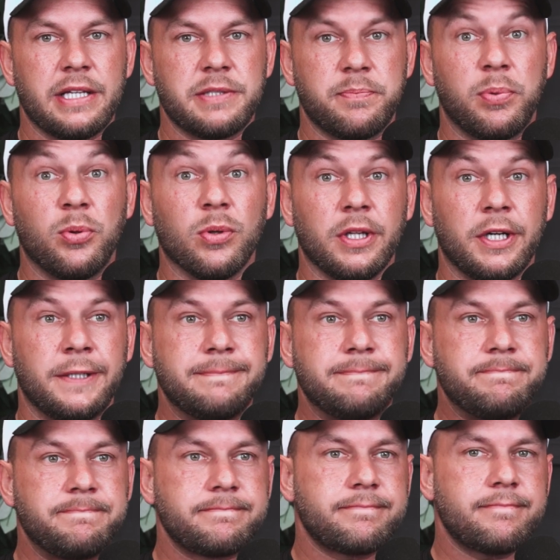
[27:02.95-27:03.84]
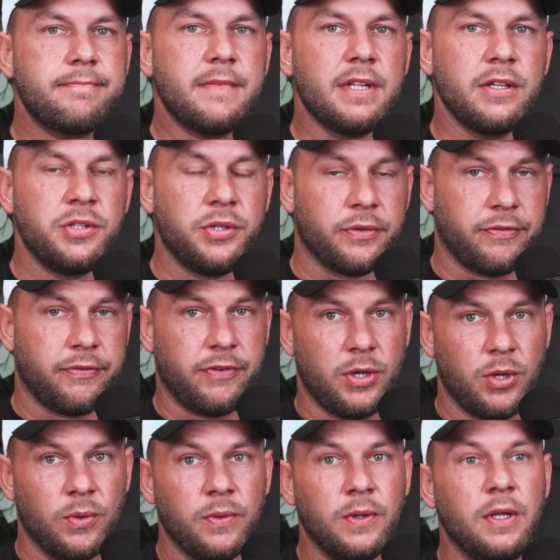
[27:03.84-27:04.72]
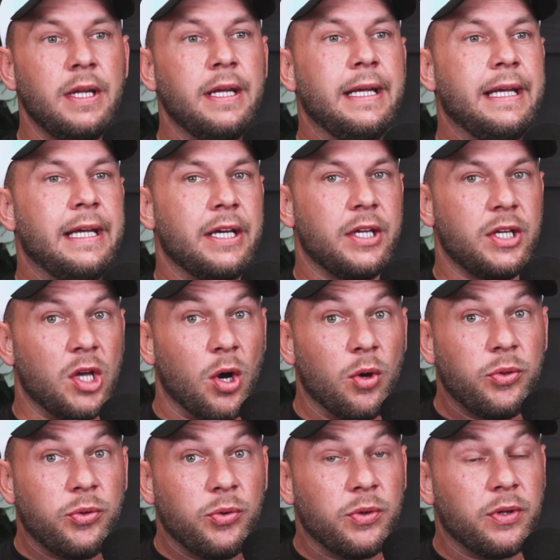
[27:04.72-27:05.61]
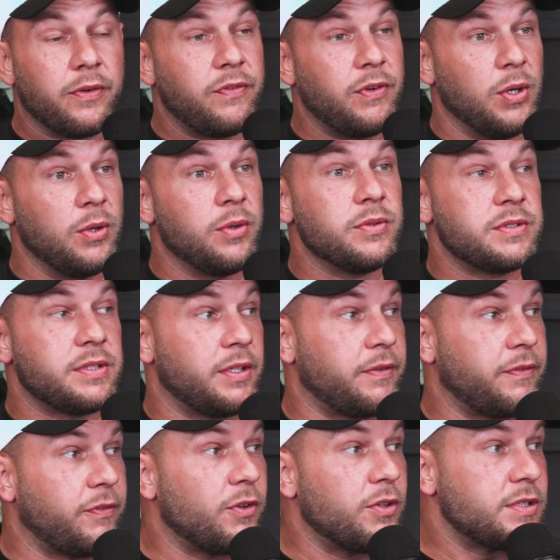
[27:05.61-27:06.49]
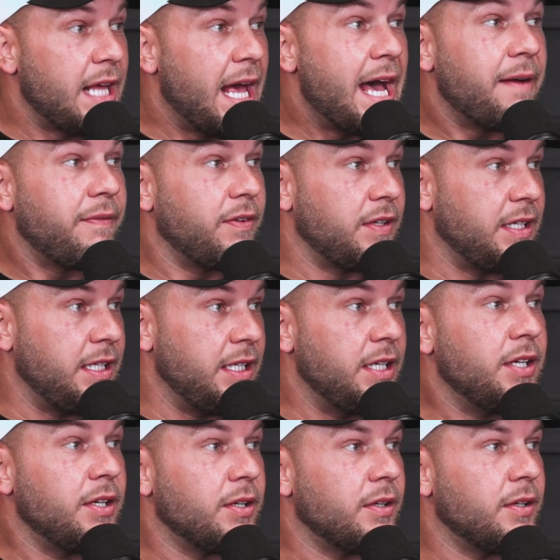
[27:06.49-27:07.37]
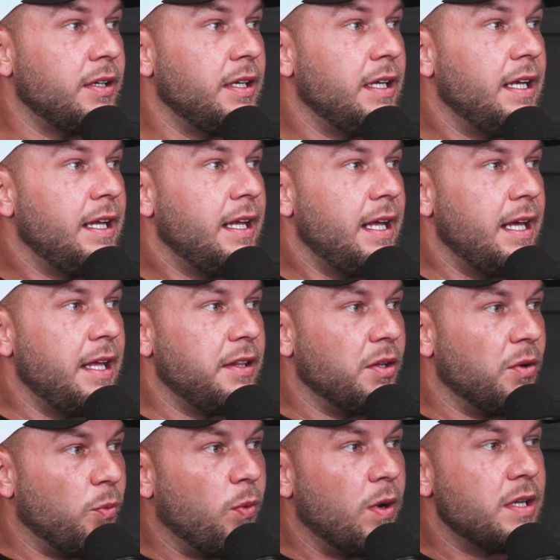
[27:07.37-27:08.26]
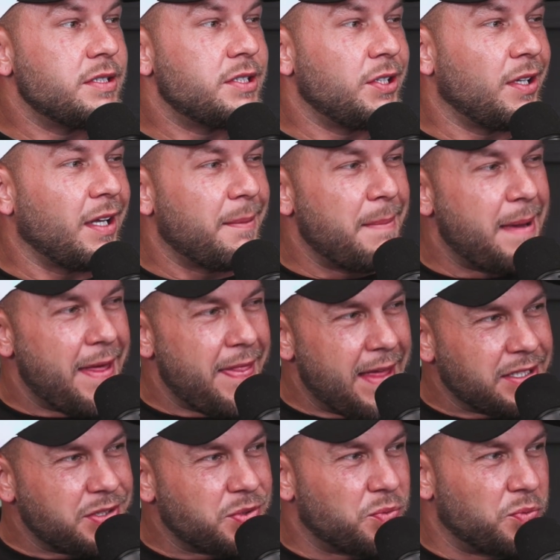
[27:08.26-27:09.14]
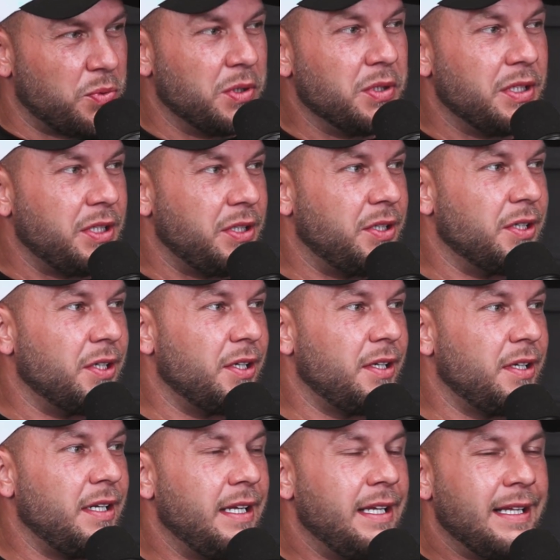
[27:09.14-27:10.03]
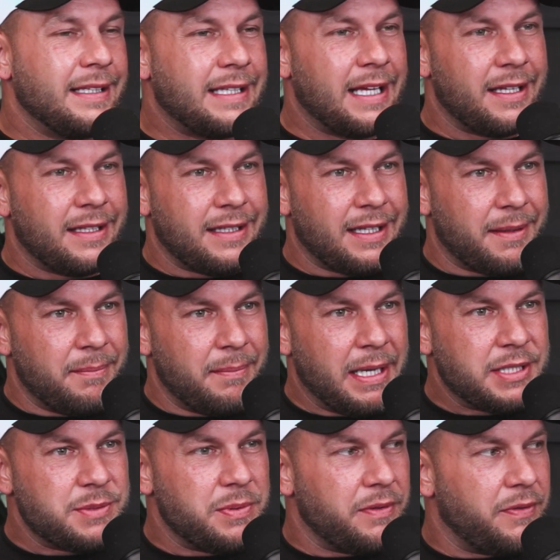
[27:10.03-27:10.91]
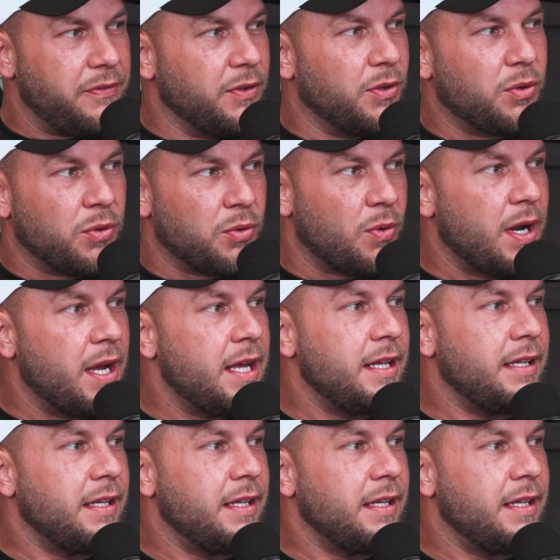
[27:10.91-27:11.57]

pull up your phone, go through the photos of the first half of the year, and the ones that you're like, man, that's really good. That makes me feel great.